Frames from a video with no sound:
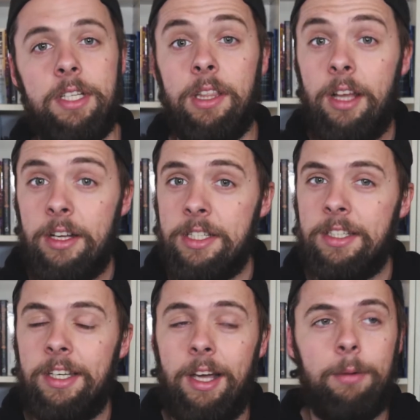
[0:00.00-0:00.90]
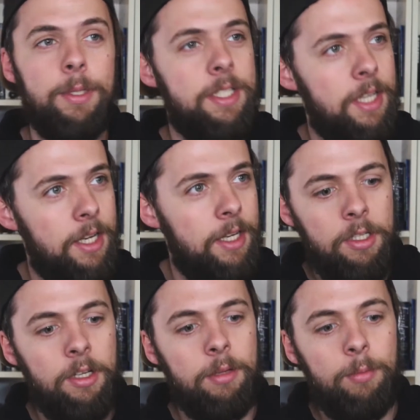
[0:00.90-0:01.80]
and largely I would say,
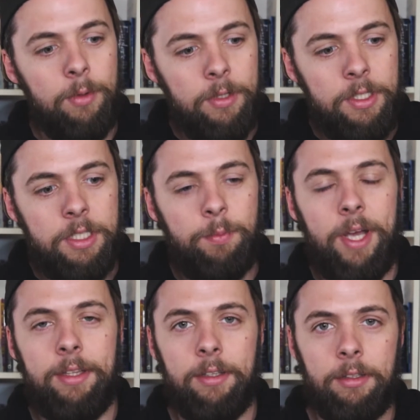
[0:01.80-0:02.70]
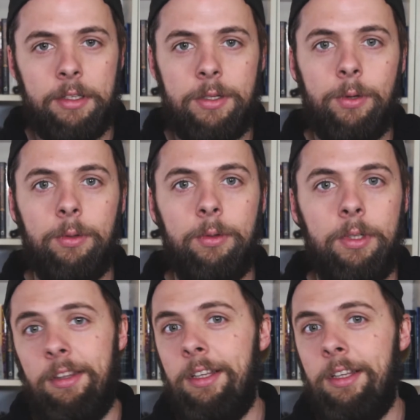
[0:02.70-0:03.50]
you know, the more you spend on a tool,